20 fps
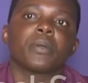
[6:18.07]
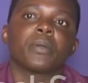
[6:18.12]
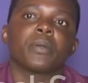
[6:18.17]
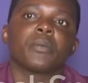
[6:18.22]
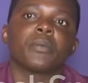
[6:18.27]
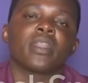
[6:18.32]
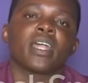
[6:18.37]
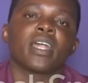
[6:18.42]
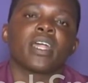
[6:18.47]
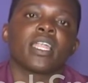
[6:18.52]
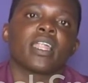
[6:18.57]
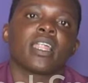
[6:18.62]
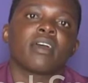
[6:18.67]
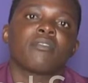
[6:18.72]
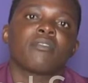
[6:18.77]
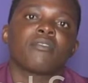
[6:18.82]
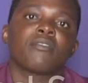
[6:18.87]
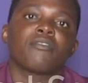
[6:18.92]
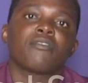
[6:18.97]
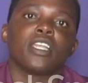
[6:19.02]
falling into
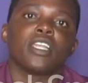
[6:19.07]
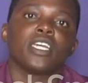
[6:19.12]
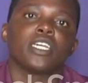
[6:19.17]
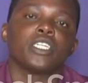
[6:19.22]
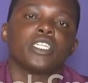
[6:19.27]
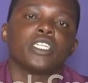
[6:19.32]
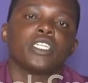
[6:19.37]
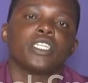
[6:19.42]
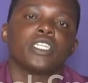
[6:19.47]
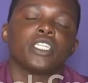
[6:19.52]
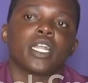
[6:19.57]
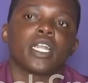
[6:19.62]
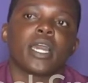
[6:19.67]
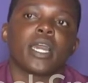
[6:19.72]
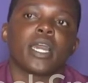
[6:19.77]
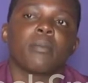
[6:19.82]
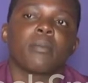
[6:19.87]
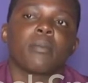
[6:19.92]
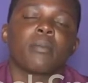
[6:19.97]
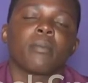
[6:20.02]
crime are
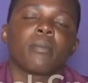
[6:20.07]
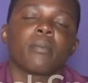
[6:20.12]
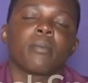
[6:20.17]
being